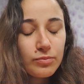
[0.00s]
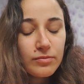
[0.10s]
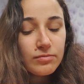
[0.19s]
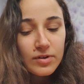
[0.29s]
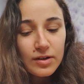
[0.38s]

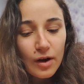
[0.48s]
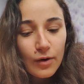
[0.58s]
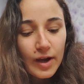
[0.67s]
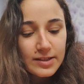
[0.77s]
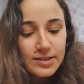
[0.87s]

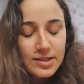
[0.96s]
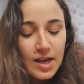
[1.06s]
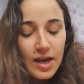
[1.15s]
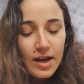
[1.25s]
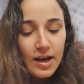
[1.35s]
and
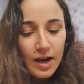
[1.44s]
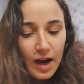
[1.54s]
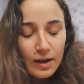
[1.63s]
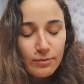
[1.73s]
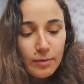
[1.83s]

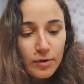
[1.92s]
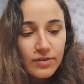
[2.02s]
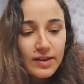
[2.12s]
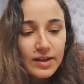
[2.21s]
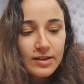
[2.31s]
I remember
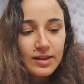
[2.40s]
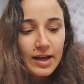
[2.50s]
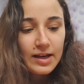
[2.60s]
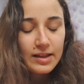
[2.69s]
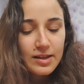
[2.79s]
thinking
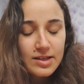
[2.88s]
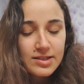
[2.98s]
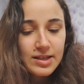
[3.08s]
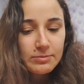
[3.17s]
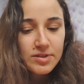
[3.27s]
that, and at the
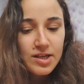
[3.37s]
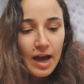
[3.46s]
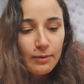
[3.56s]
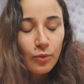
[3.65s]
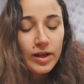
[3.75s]
same
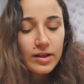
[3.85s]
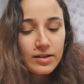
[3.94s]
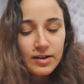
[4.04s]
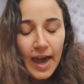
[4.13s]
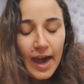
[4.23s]
time
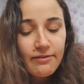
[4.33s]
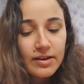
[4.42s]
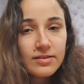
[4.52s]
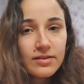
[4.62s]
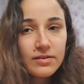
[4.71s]

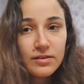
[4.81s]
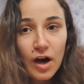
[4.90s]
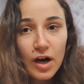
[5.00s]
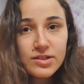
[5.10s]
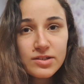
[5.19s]
having
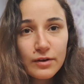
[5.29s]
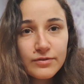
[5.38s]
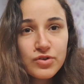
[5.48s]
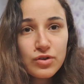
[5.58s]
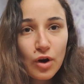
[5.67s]
thoughts
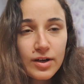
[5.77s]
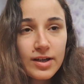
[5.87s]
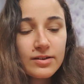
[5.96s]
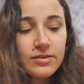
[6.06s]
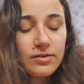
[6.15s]
of
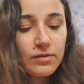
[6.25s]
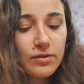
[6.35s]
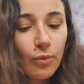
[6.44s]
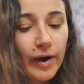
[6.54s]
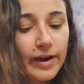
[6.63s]
starting
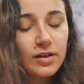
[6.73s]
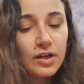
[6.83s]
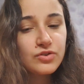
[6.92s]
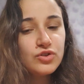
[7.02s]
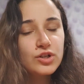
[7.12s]
the weight
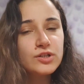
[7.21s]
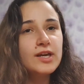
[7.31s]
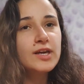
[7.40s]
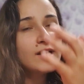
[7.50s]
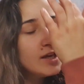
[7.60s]
loss
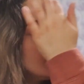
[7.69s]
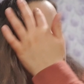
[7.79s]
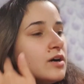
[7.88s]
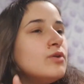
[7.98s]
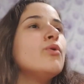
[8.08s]
journey
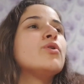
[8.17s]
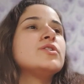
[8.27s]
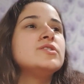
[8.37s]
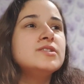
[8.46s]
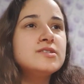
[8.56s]

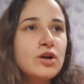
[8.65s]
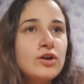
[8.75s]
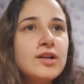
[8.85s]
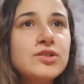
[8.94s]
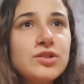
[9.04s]
or
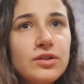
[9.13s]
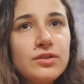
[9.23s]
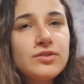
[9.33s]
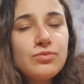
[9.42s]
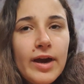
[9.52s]
starting to
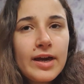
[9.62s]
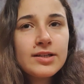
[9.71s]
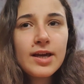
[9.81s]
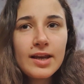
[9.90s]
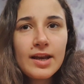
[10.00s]
lose
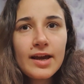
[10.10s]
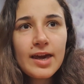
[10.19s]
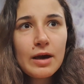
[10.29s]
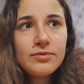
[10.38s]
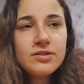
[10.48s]
weight, and I
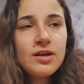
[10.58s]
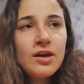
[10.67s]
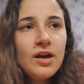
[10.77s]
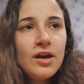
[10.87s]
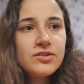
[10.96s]
kept
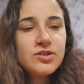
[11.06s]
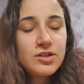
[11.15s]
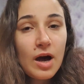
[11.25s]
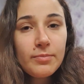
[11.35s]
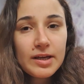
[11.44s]

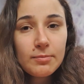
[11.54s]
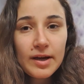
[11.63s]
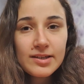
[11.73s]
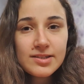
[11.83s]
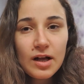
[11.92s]
stopping
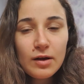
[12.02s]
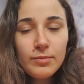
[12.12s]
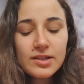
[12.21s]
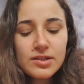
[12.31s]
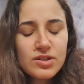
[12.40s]
myself
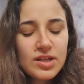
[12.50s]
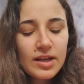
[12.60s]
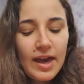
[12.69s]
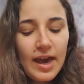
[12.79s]
because I was like, hey,